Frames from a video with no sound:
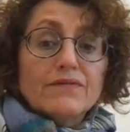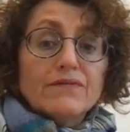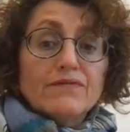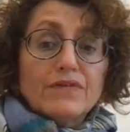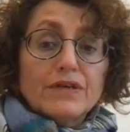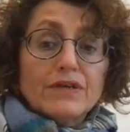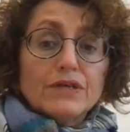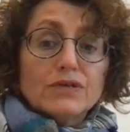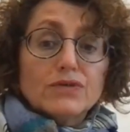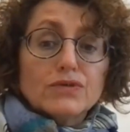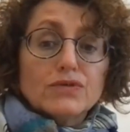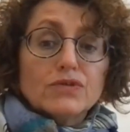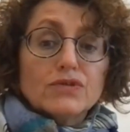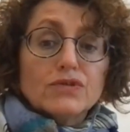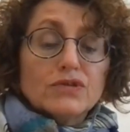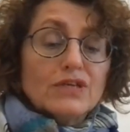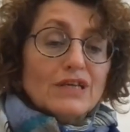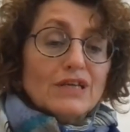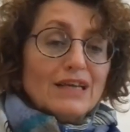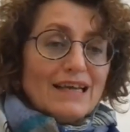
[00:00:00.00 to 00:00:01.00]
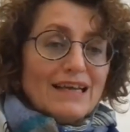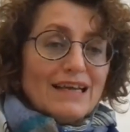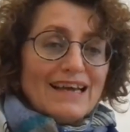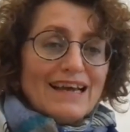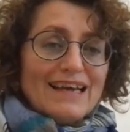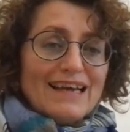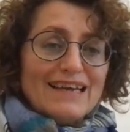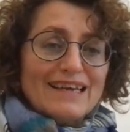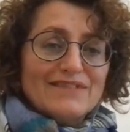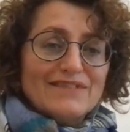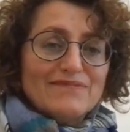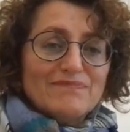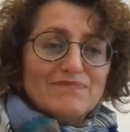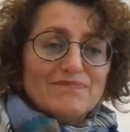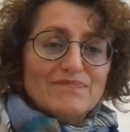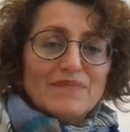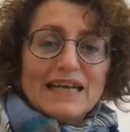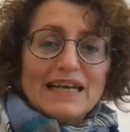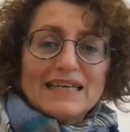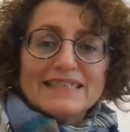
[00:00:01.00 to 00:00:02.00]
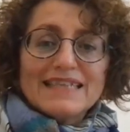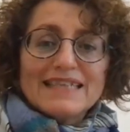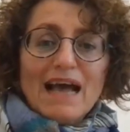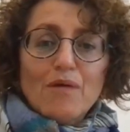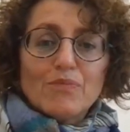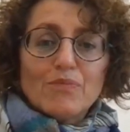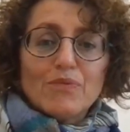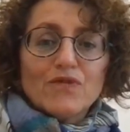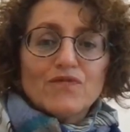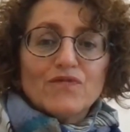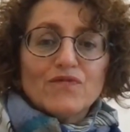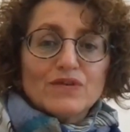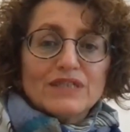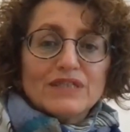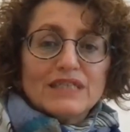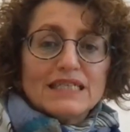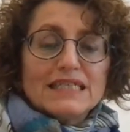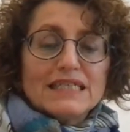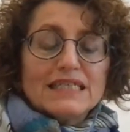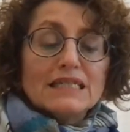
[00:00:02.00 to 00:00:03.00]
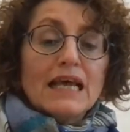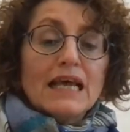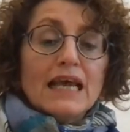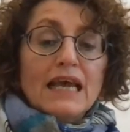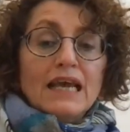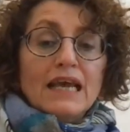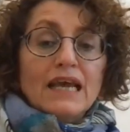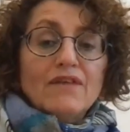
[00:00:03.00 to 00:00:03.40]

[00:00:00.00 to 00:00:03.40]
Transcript: is a very good example for this.